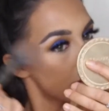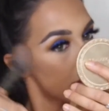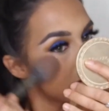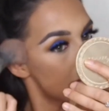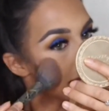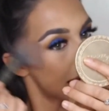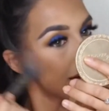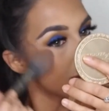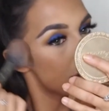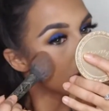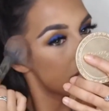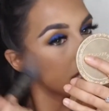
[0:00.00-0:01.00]
chisel
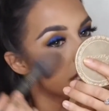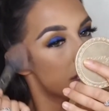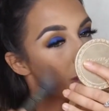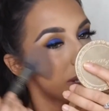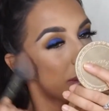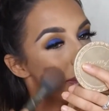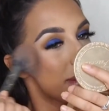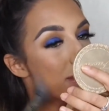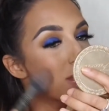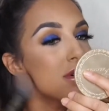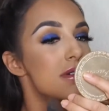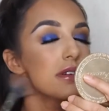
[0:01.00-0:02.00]
out just a wee bit
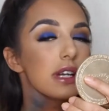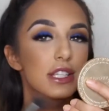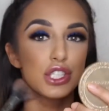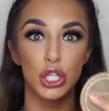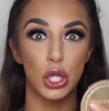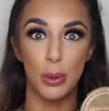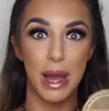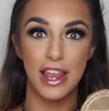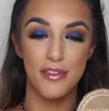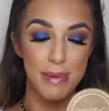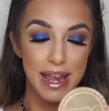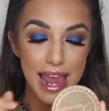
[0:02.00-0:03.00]
more because you know I
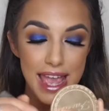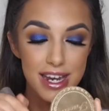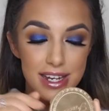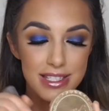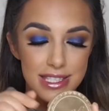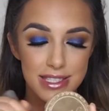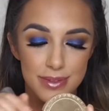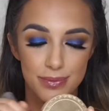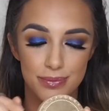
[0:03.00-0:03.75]
love my layers.